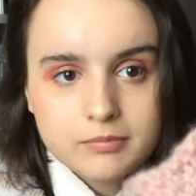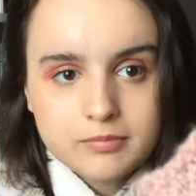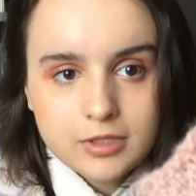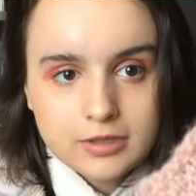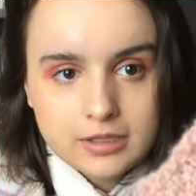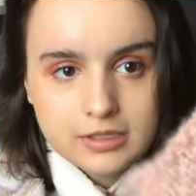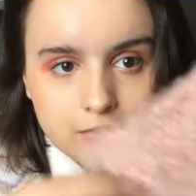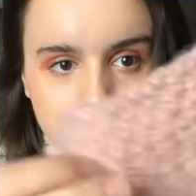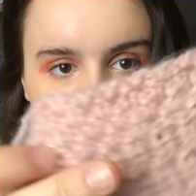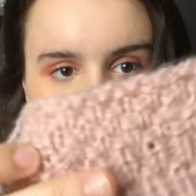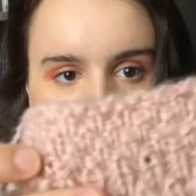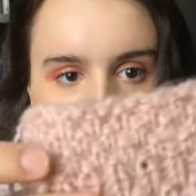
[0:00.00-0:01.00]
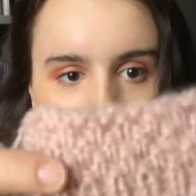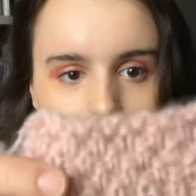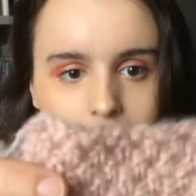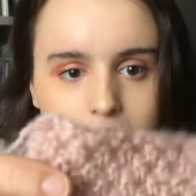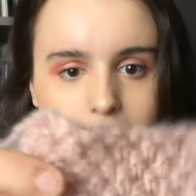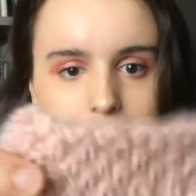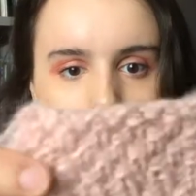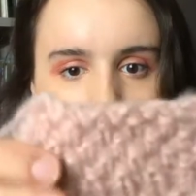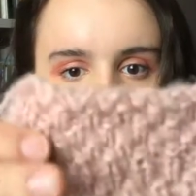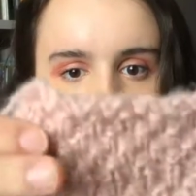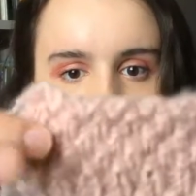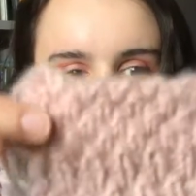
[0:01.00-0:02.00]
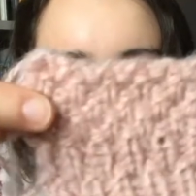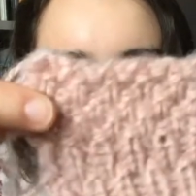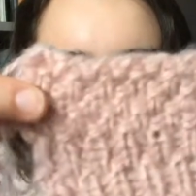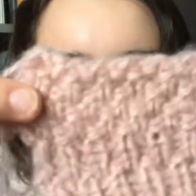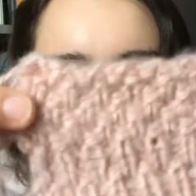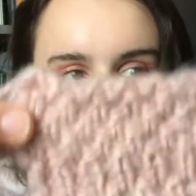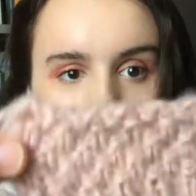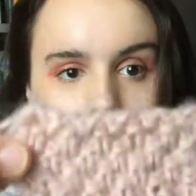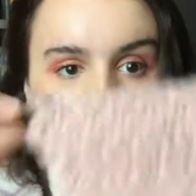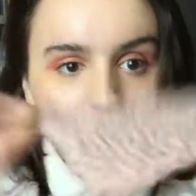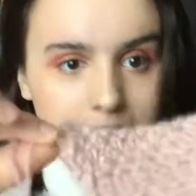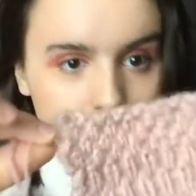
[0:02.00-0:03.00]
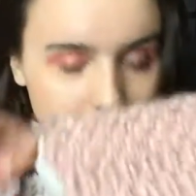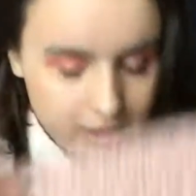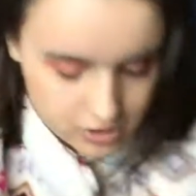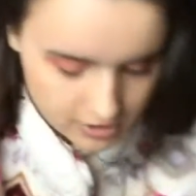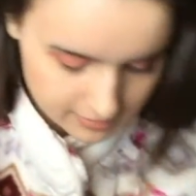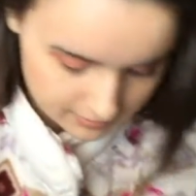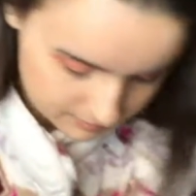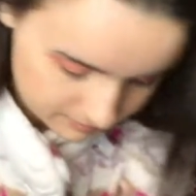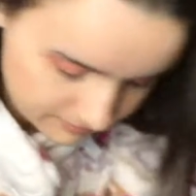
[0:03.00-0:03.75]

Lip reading: put the two swatches together because I figured they'd be about the same tension.